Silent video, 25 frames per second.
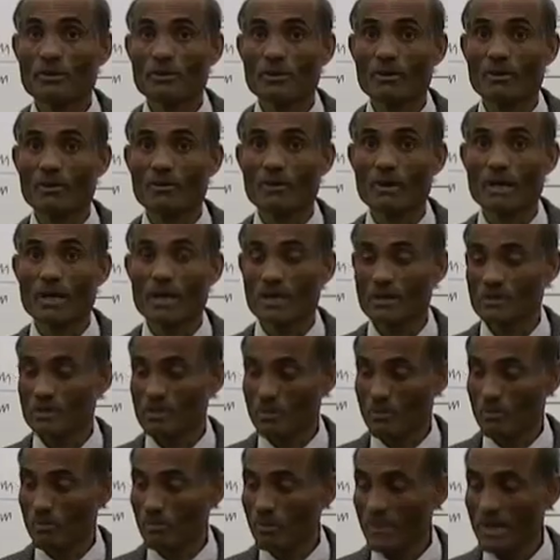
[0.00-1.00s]
All
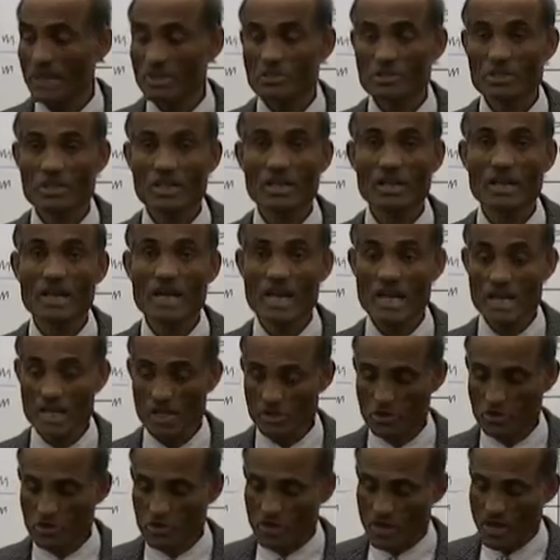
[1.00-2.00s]
right, measure
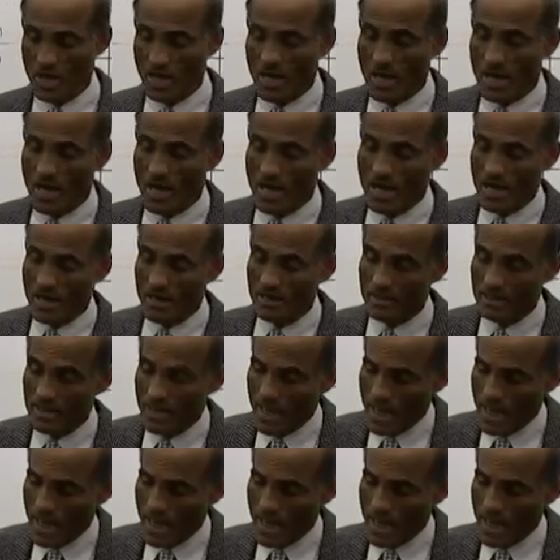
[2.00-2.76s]
H and